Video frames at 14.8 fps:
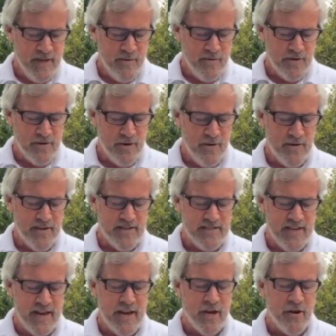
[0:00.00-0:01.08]
We're told in
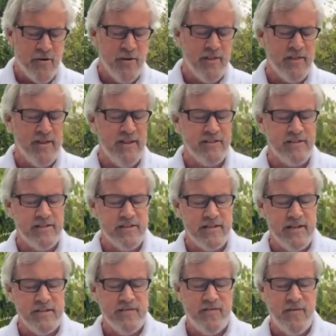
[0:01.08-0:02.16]
2 Corinthians, it
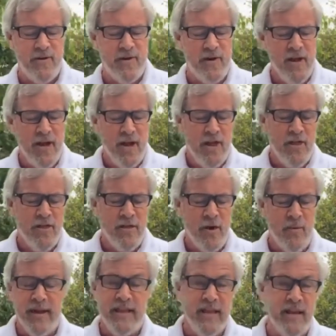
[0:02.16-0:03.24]
says, "For
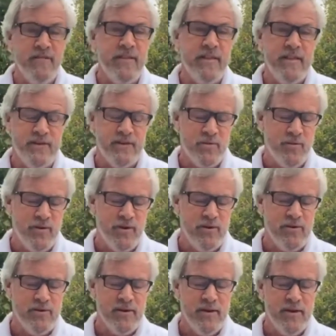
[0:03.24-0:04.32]
though we live in this
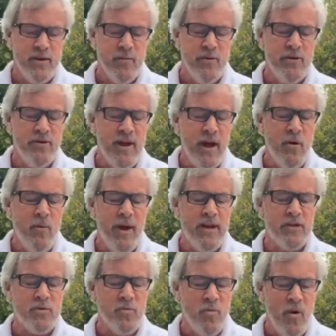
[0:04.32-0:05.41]
world, we do not
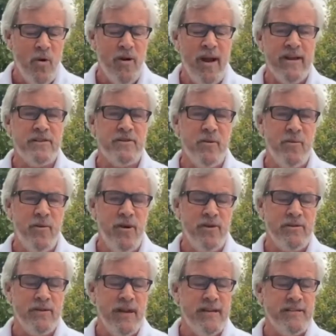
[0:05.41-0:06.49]
wage war as the
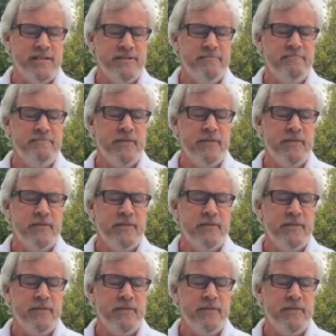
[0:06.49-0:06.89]
world does.